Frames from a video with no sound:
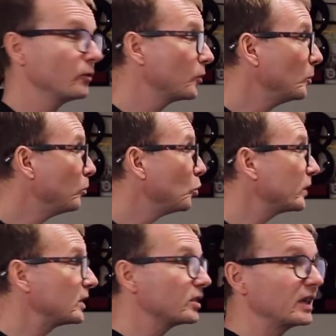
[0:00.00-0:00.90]
So from
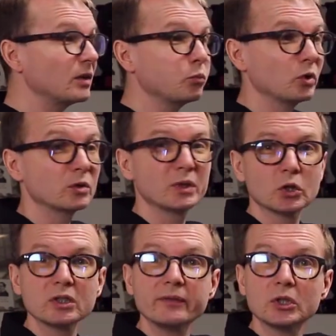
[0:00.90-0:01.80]
Boolean standpoint, we
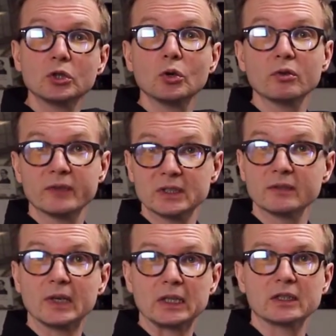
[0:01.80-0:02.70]
don't even know if it's
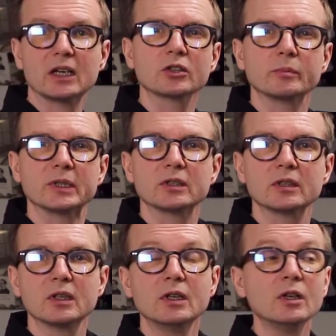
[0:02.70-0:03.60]
a valid argument.
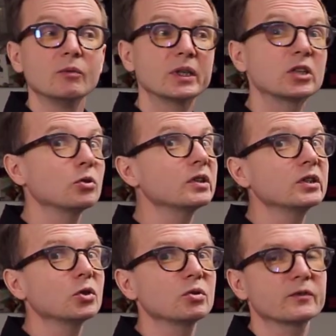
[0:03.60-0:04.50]
We can
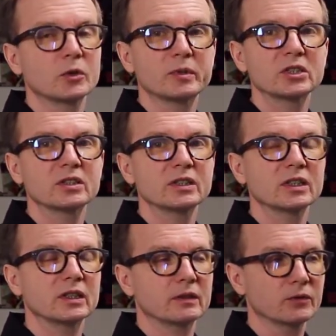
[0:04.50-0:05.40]
only know it from
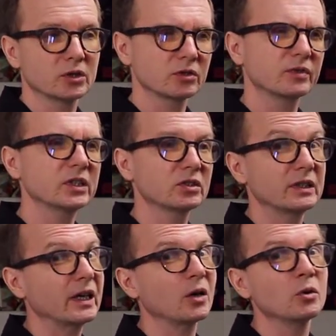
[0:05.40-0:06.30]
Aristotelian. For this
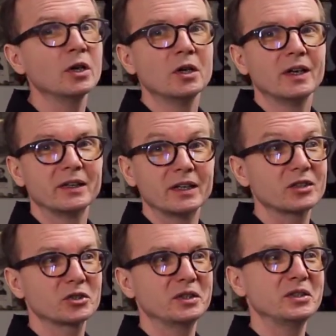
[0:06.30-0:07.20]
reason now, it
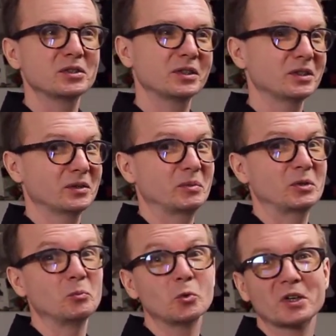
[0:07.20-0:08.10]
actually is a little
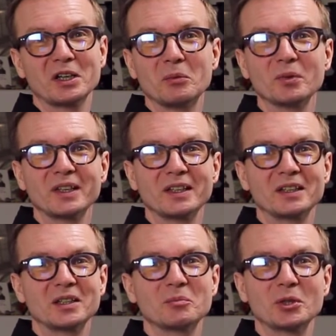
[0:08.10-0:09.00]
bit more
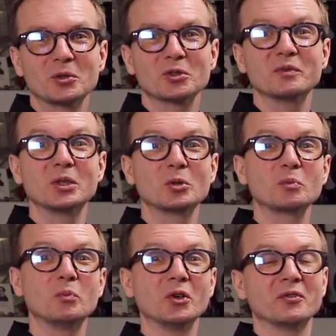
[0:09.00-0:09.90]
complicated because we
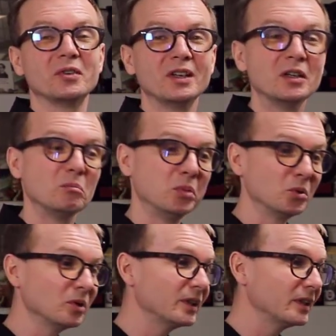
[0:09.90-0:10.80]
learn both
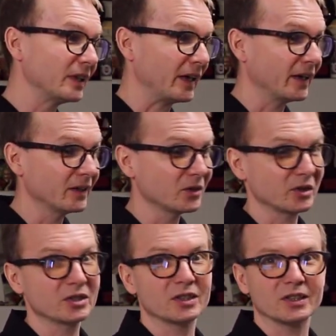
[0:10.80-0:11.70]
Boolean and
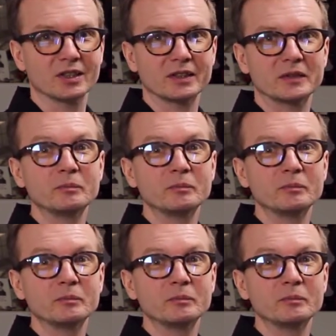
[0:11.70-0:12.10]
Aristotelian.